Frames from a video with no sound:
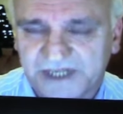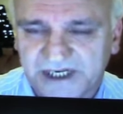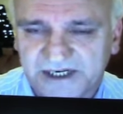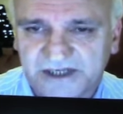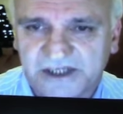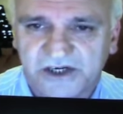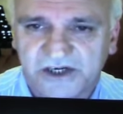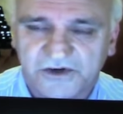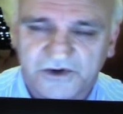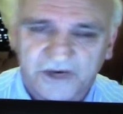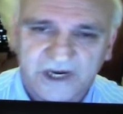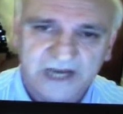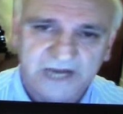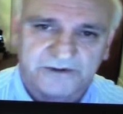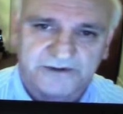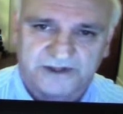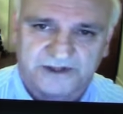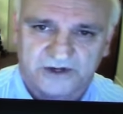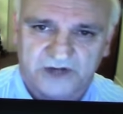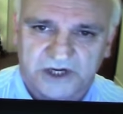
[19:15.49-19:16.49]
He disagreed
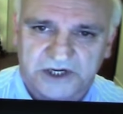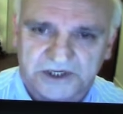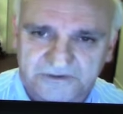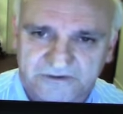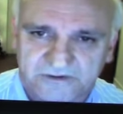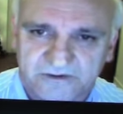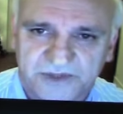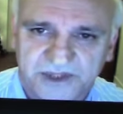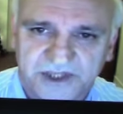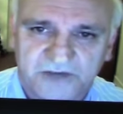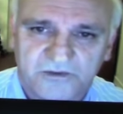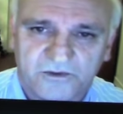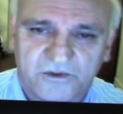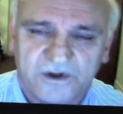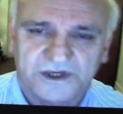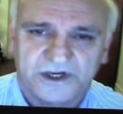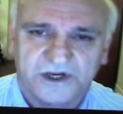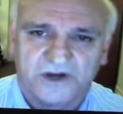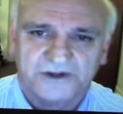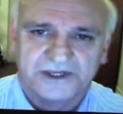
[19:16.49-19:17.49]
with a lot of them, but they
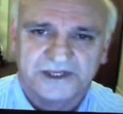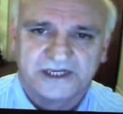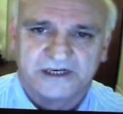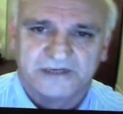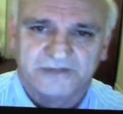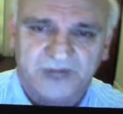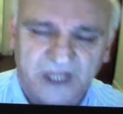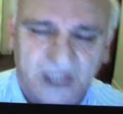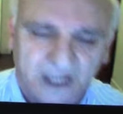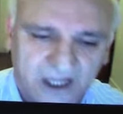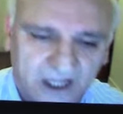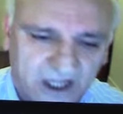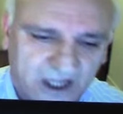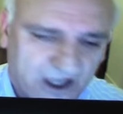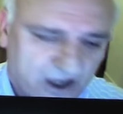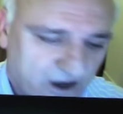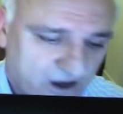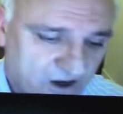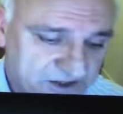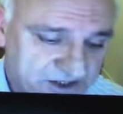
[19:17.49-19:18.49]
weren't hunting him
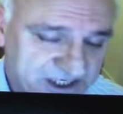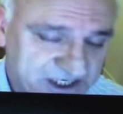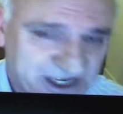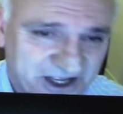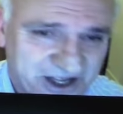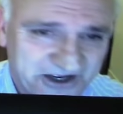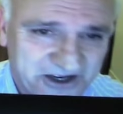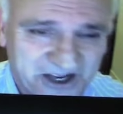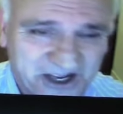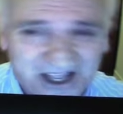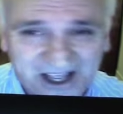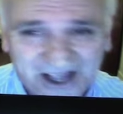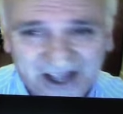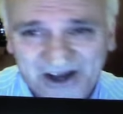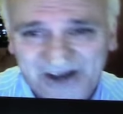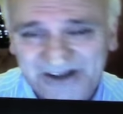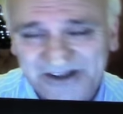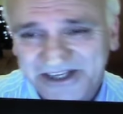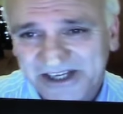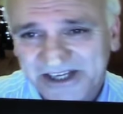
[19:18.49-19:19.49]

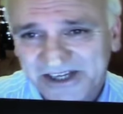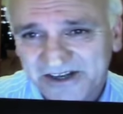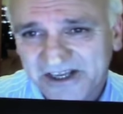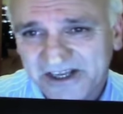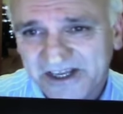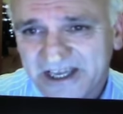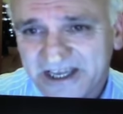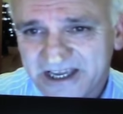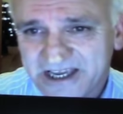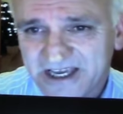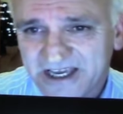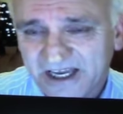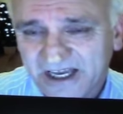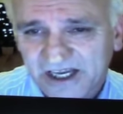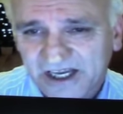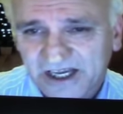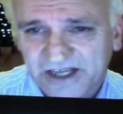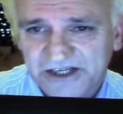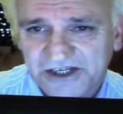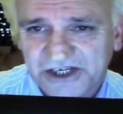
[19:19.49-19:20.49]
until he
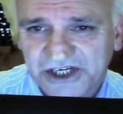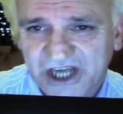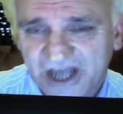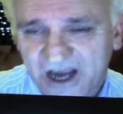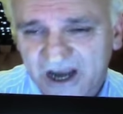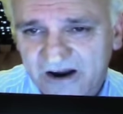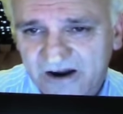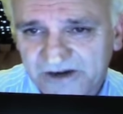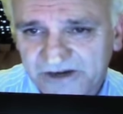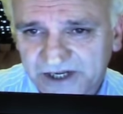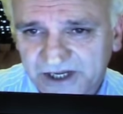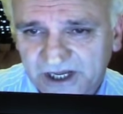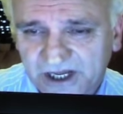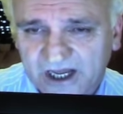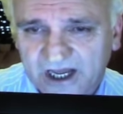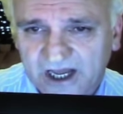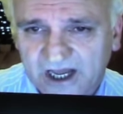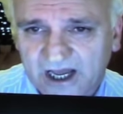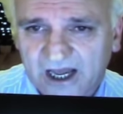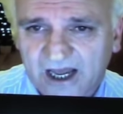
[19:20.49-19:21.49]
chaired
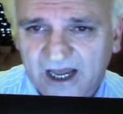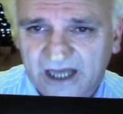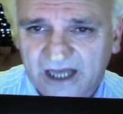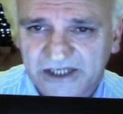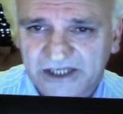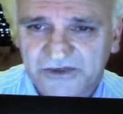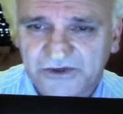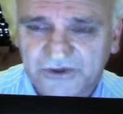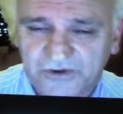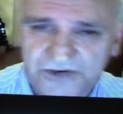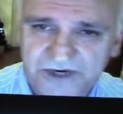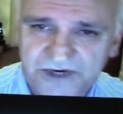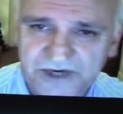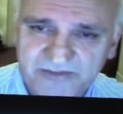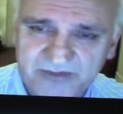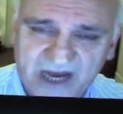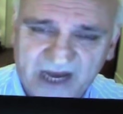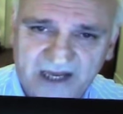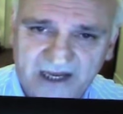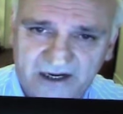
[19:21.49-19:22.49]
a
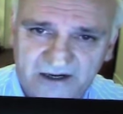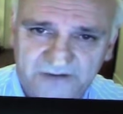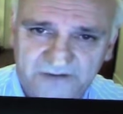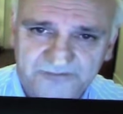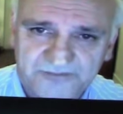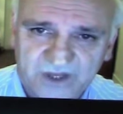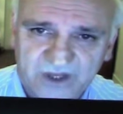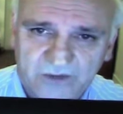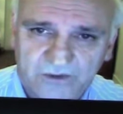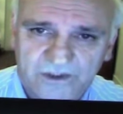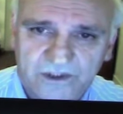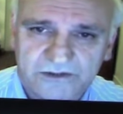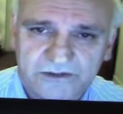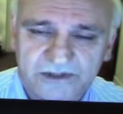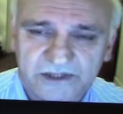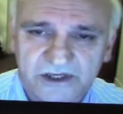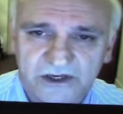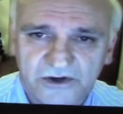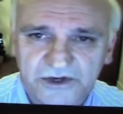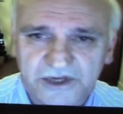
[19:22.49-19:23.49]
scrutiny panel which
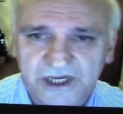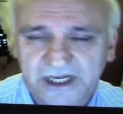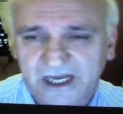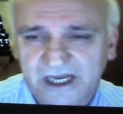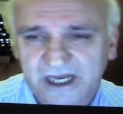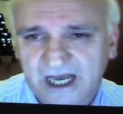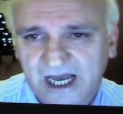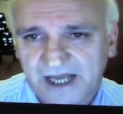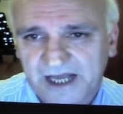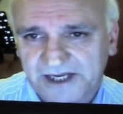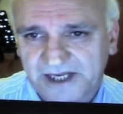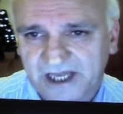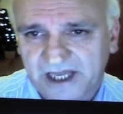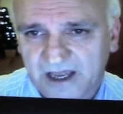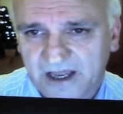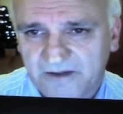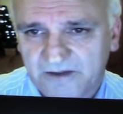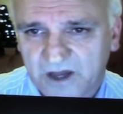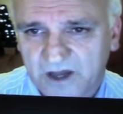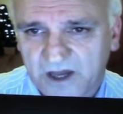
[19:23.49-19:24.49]
was looking at
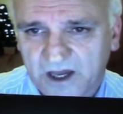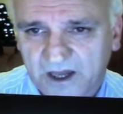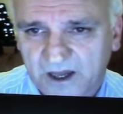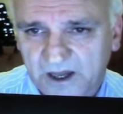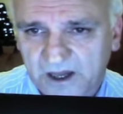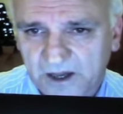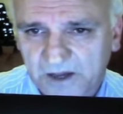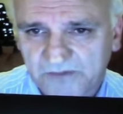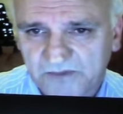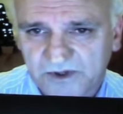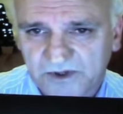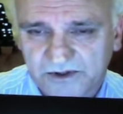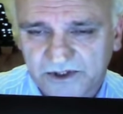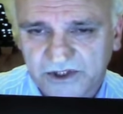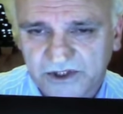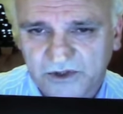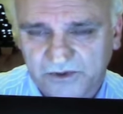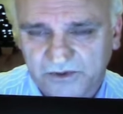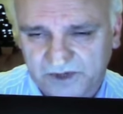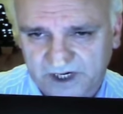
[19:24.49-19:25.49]
a
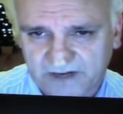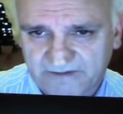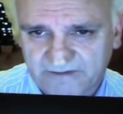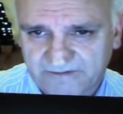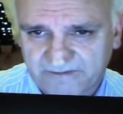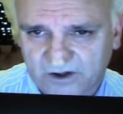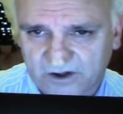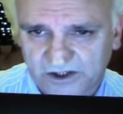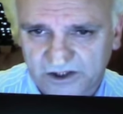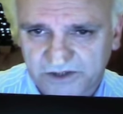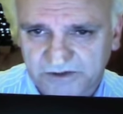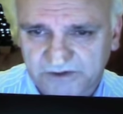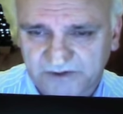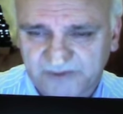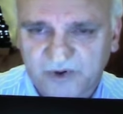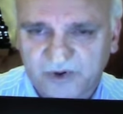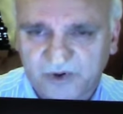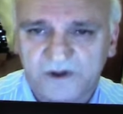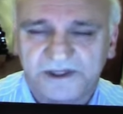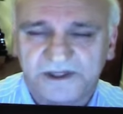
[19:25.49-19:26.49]
totally false
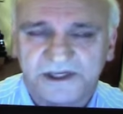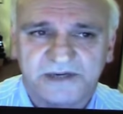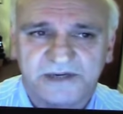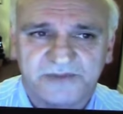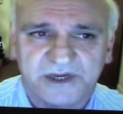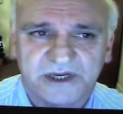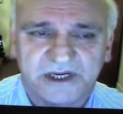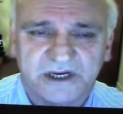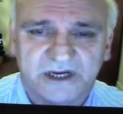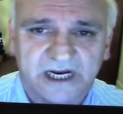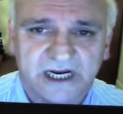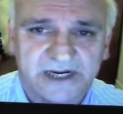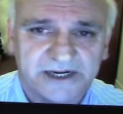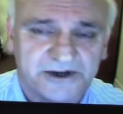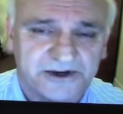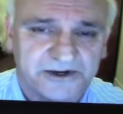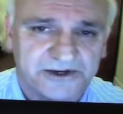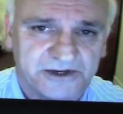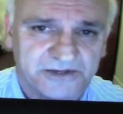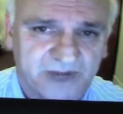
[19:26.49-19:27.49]
report that had been carried
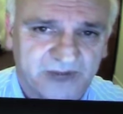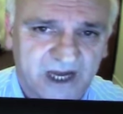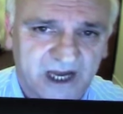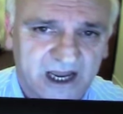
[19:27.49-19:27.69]
out on